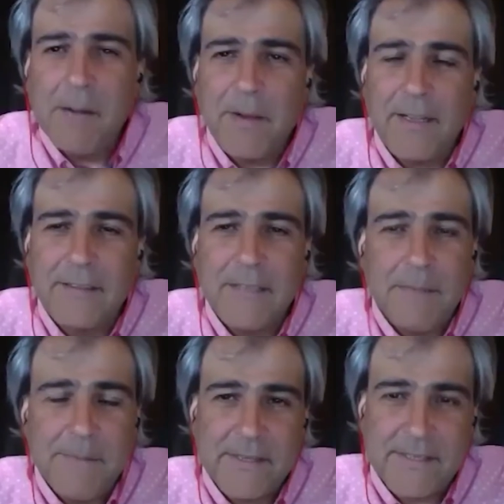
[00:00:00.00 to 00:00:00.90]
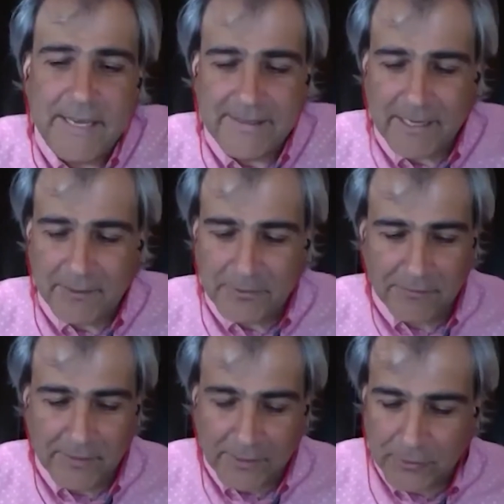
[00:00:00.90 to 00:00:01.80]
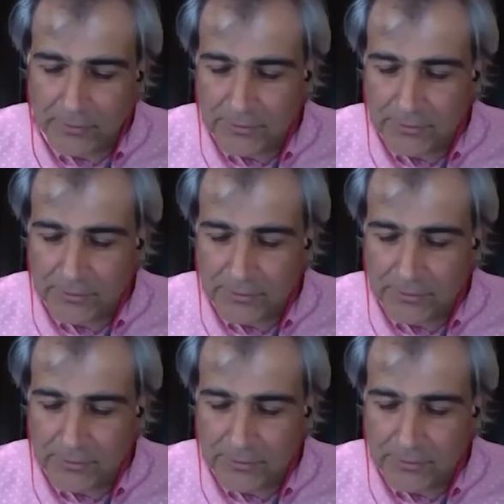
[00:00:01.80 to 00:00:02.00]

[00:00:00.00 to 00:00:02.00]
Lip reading: Let me just get down to, if I could,